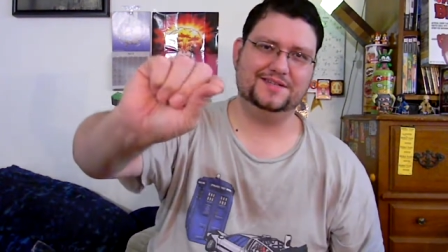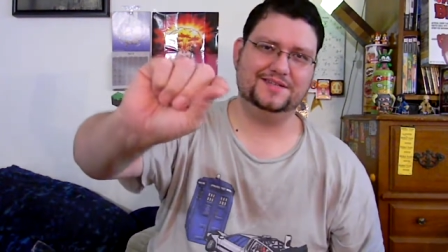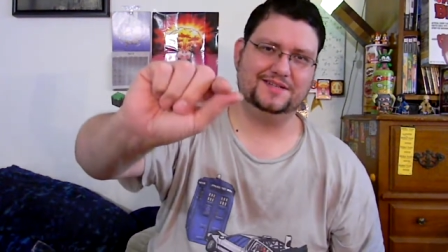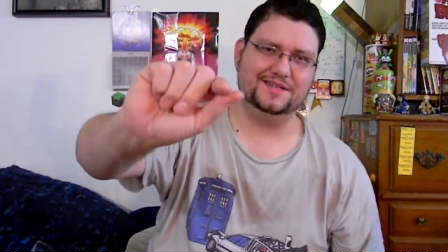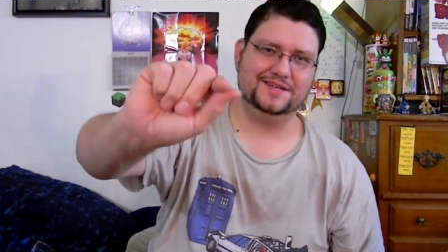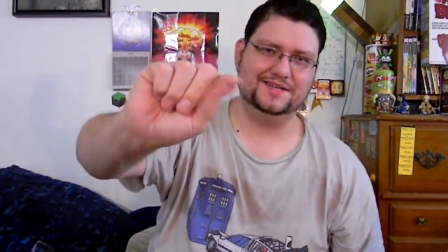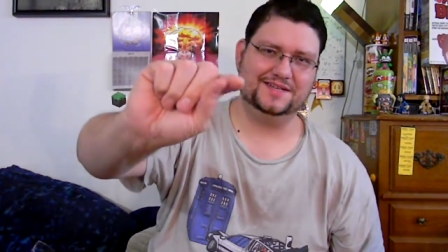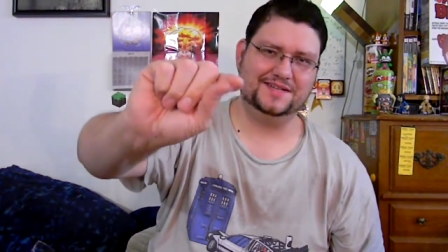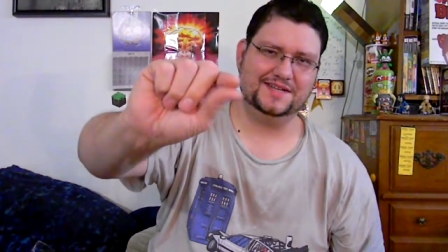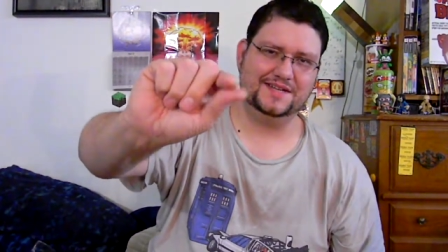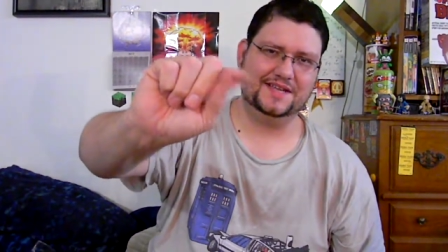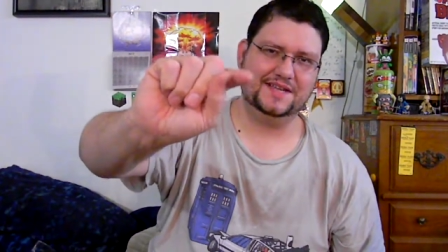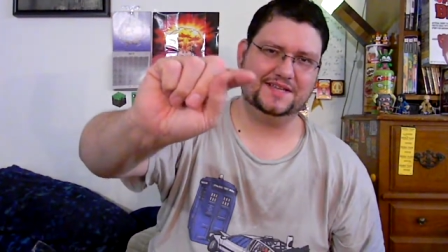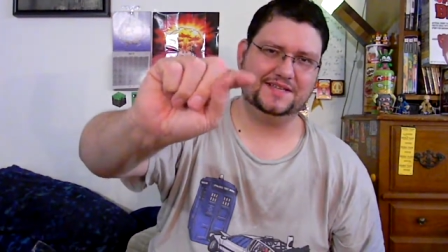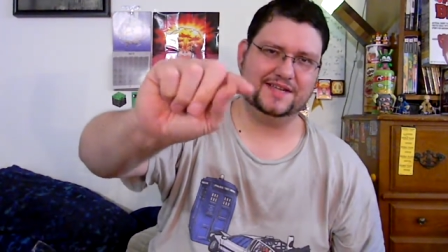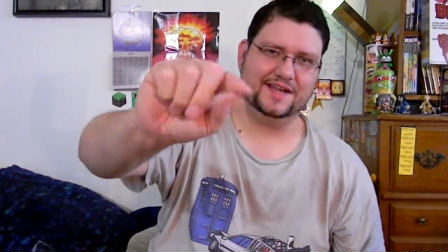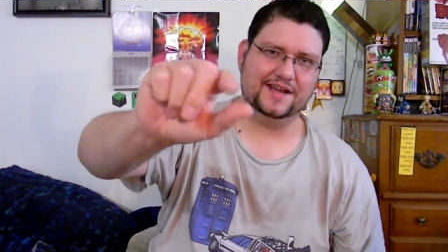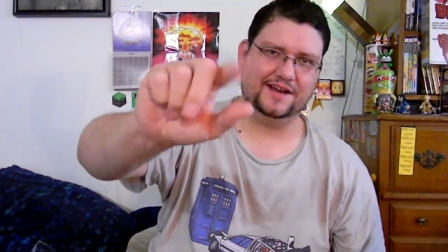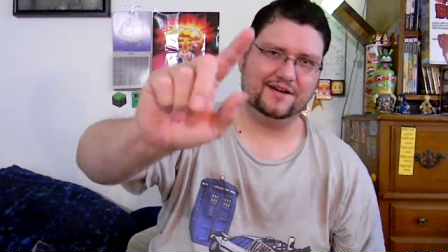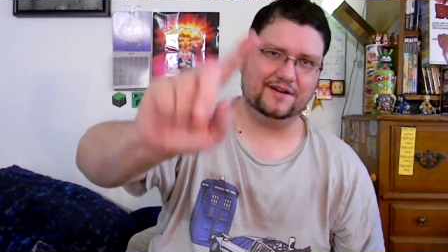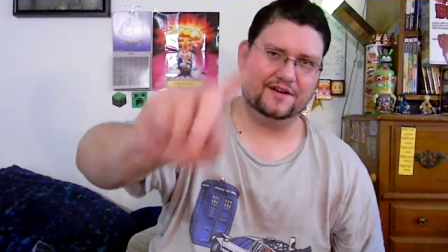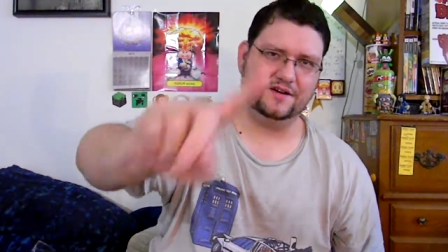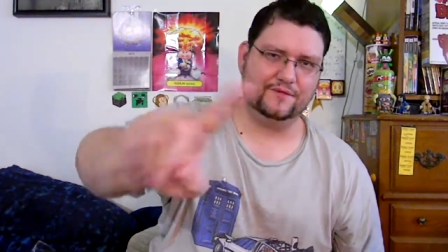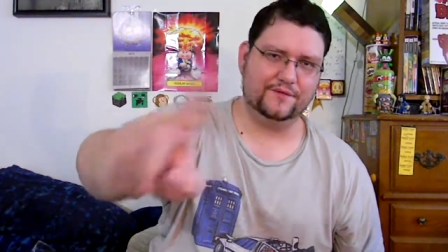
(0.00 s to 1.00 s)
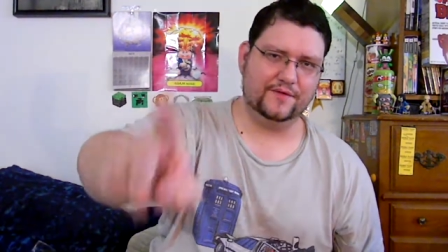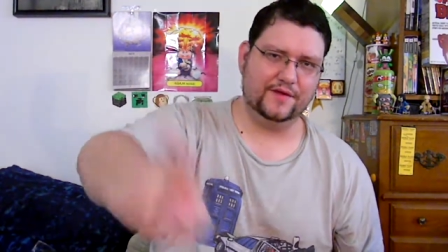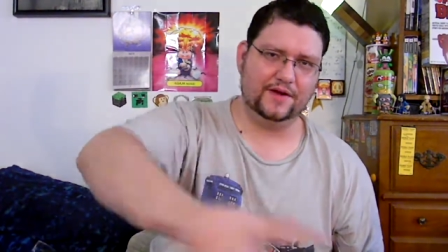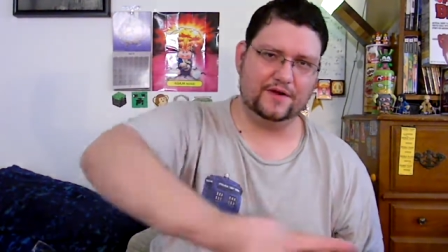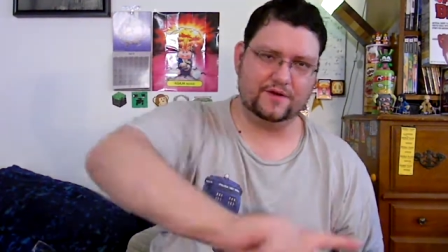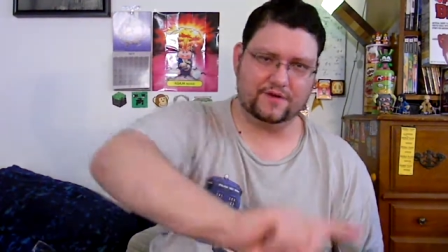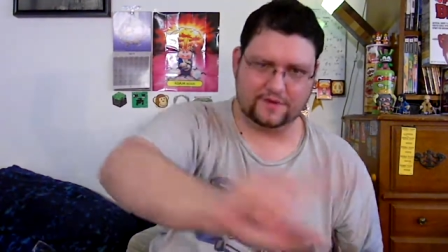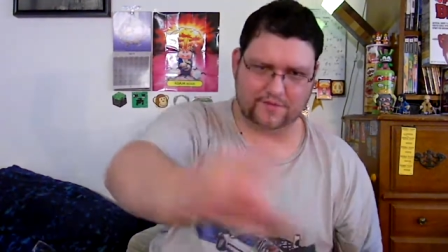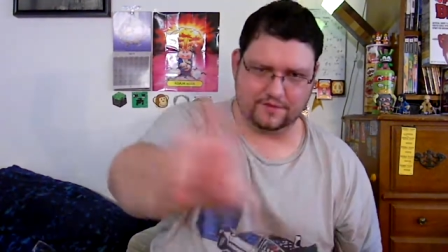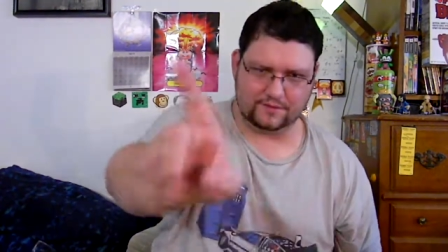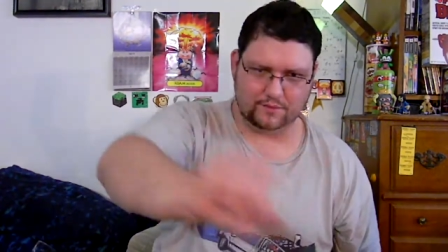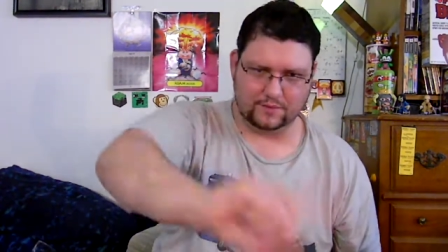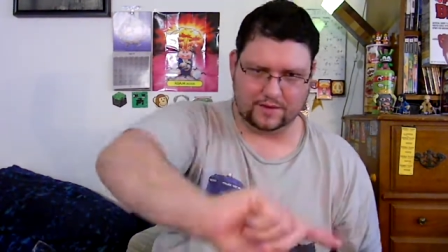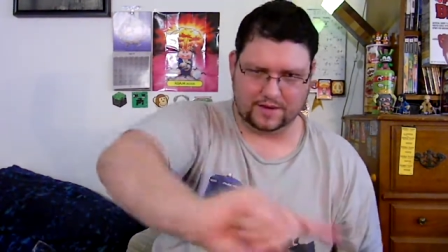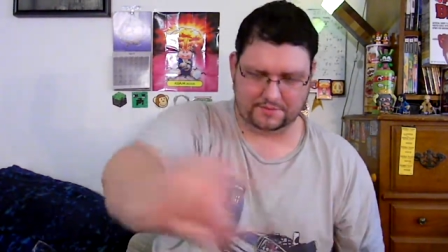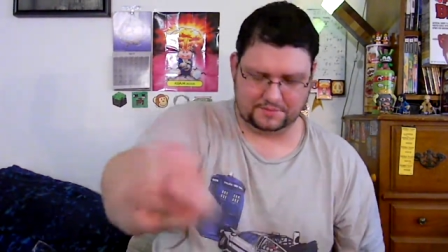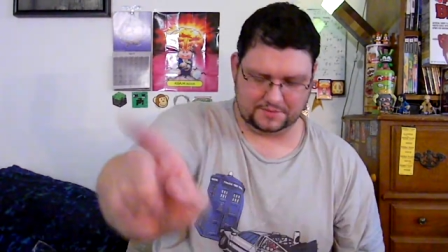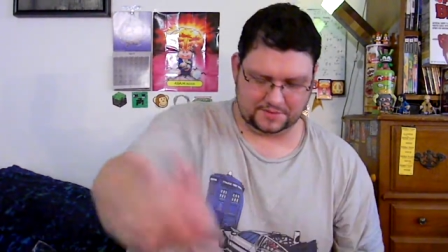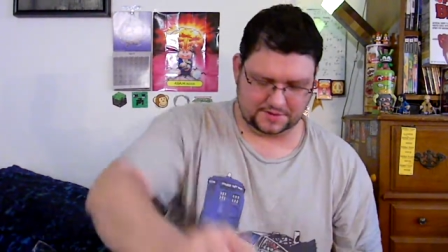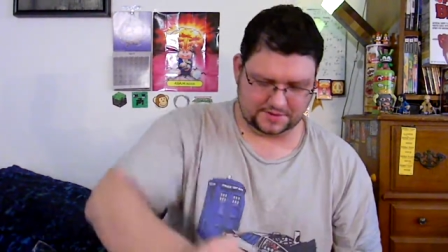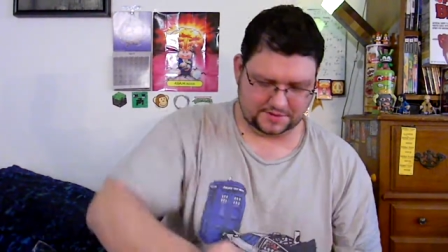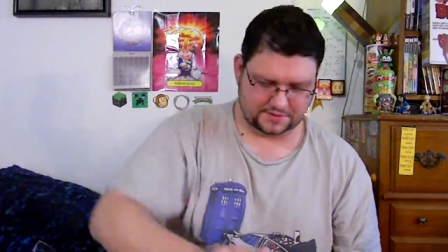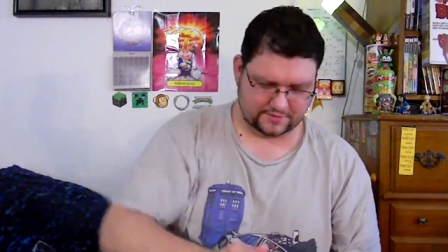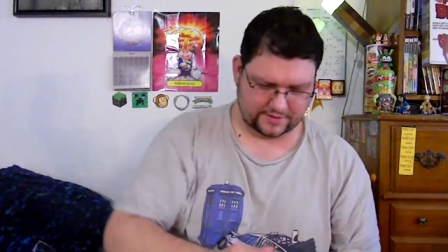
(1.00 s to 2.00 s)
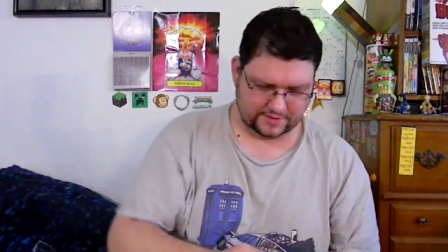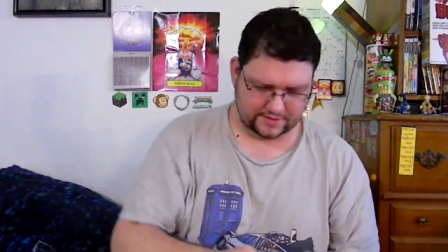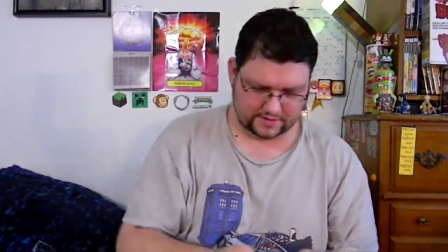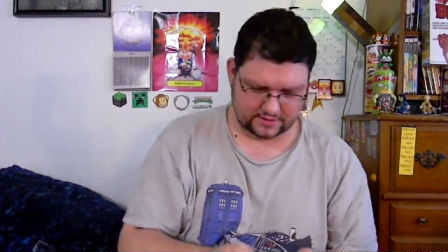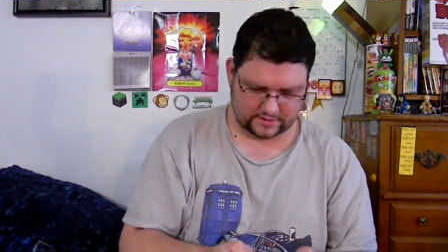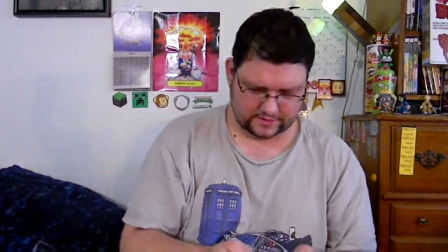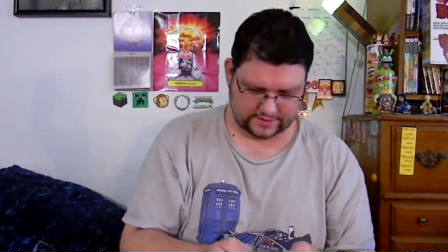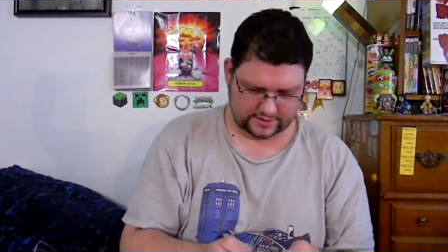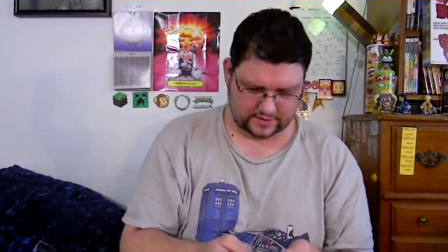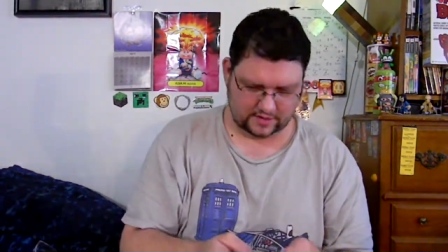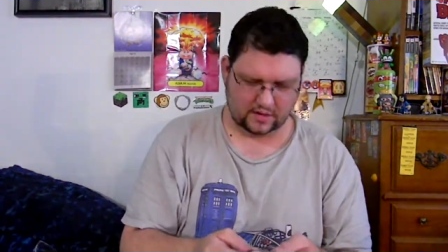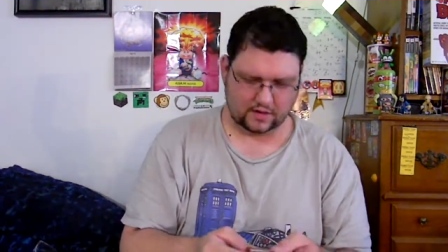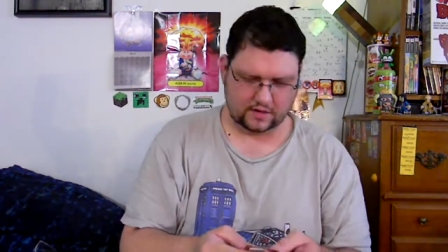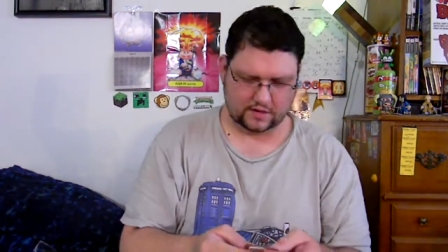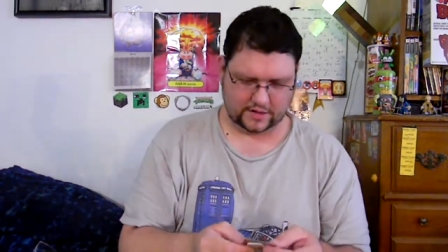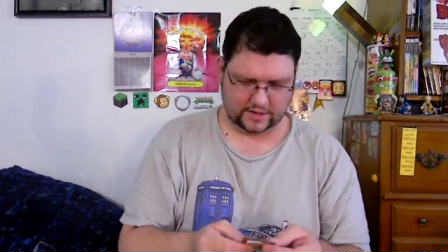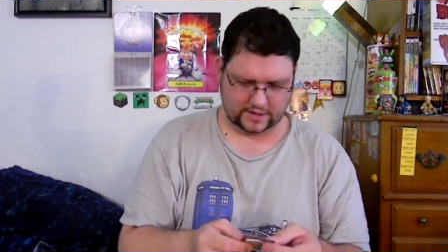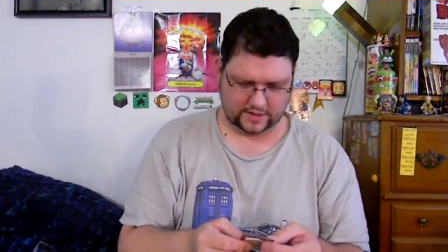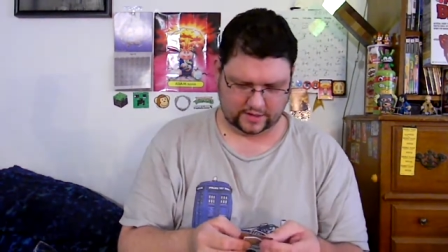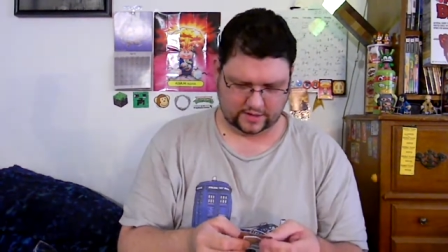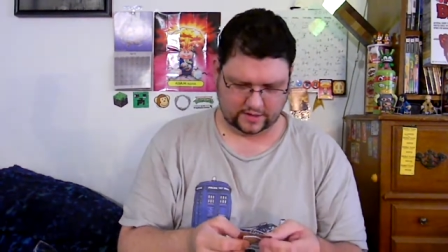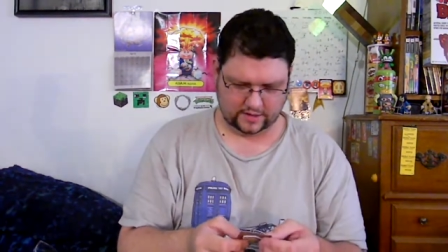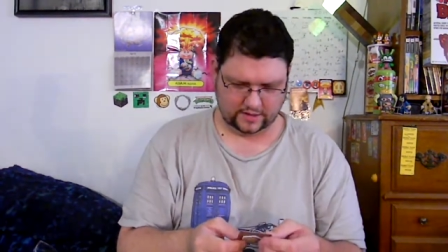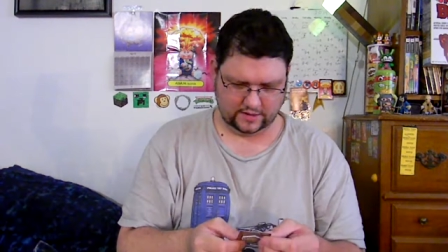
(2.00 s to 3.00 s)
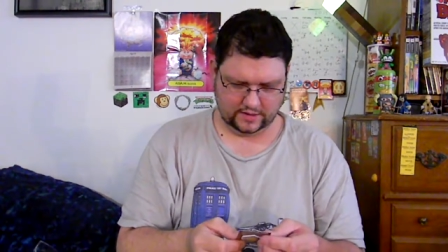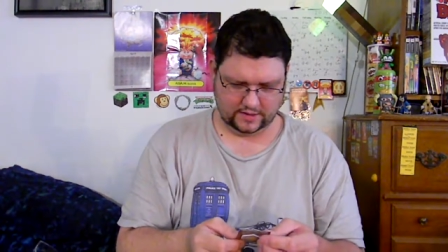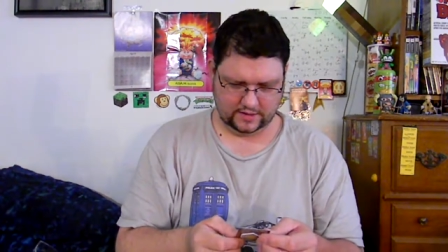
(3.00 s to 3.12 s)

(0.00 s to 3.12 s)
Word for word: the sticky side on your finger and wipe the screen clean. Okay.